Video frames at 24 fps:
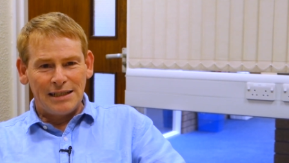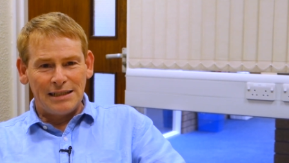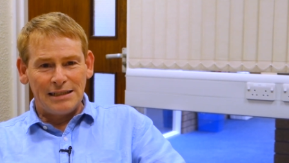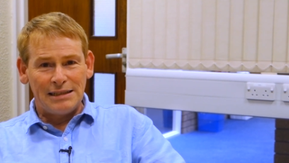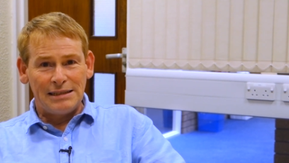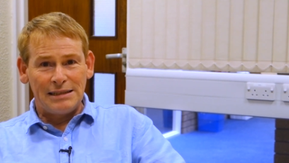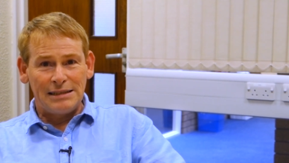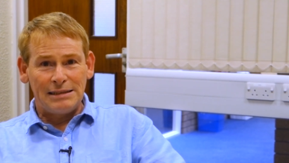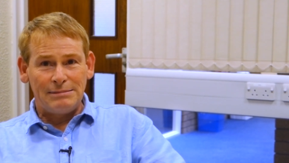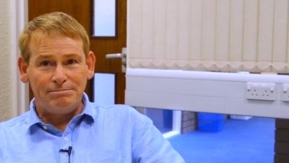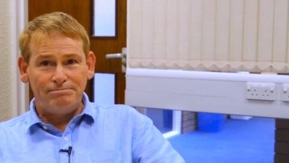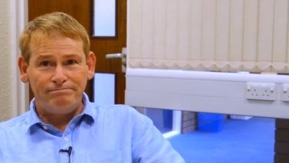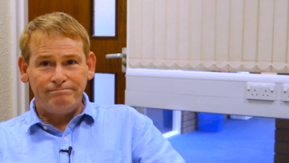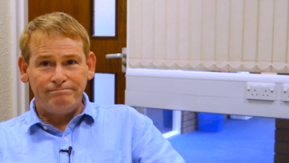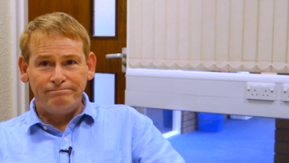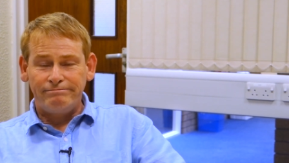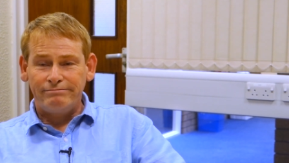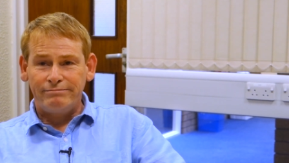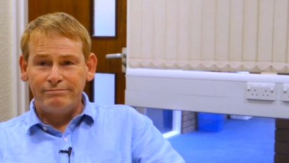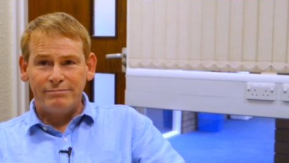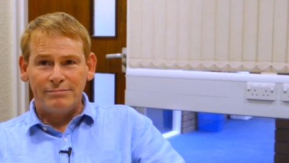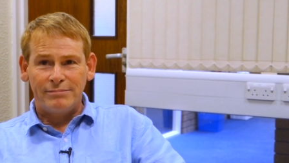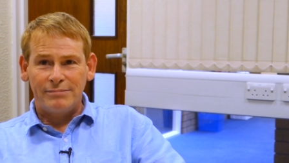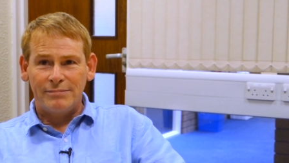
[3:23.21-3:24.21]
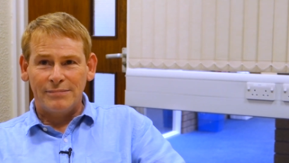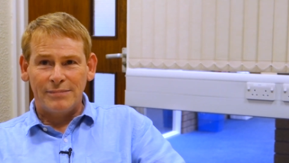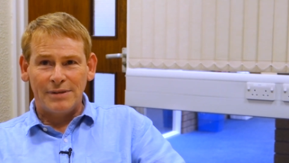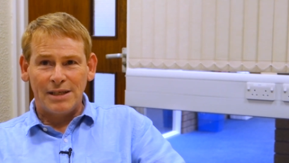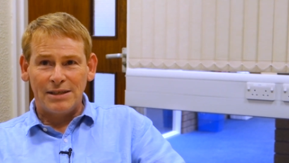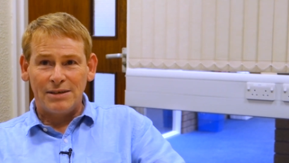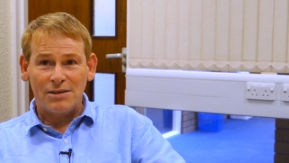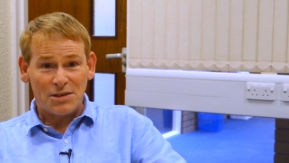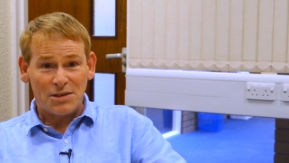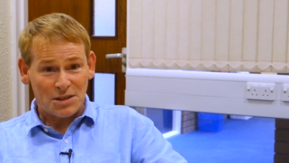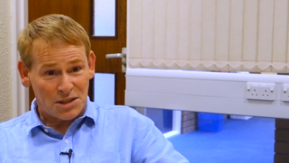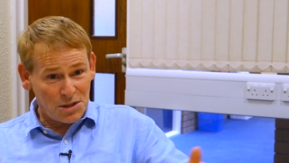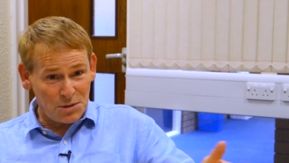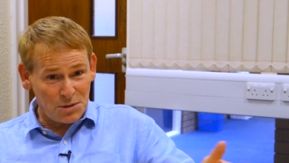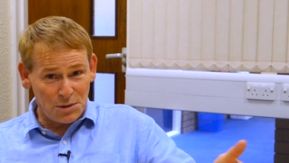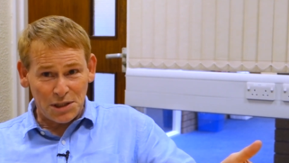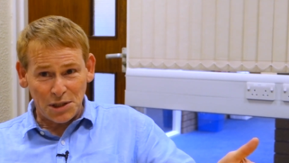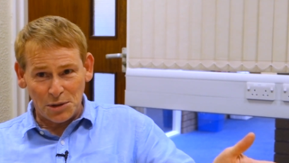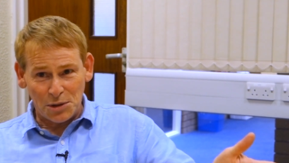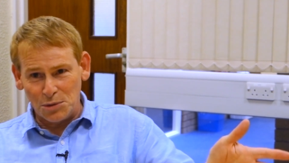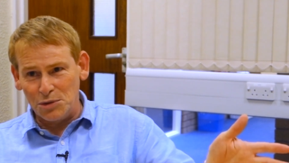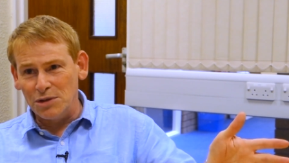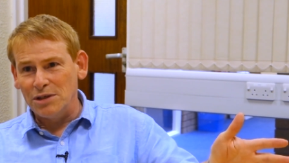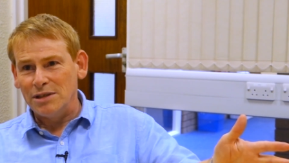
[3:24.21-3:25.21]
Um, I've got two
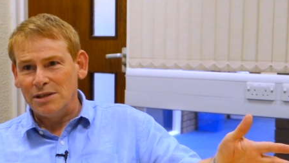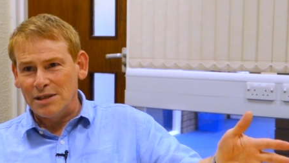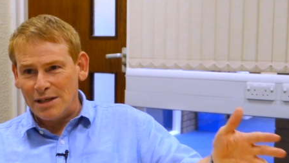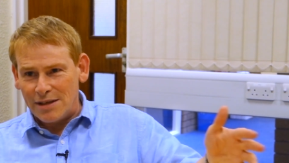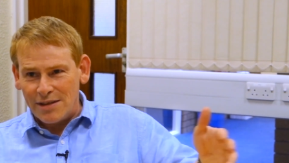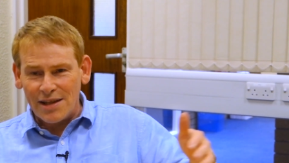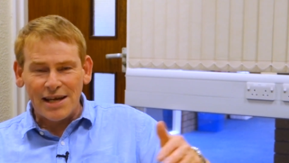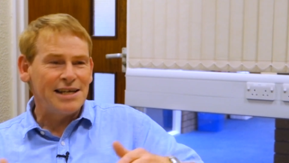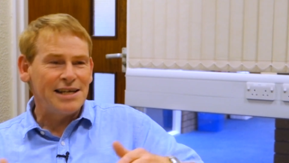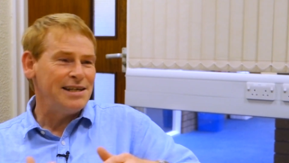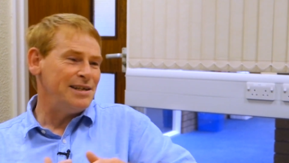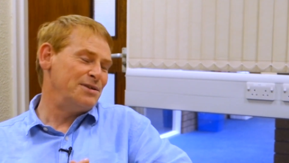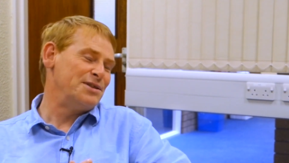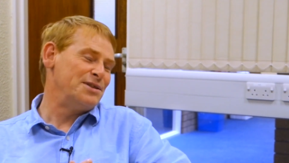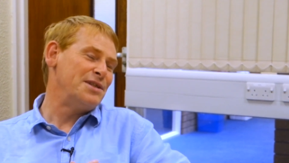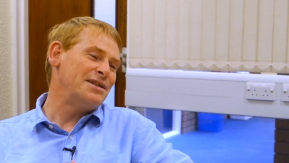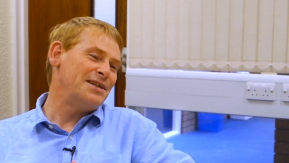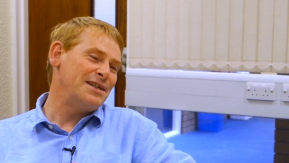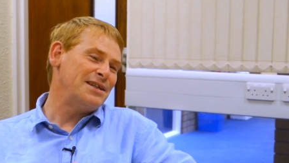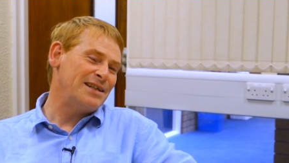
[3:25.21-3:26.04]
children, and they use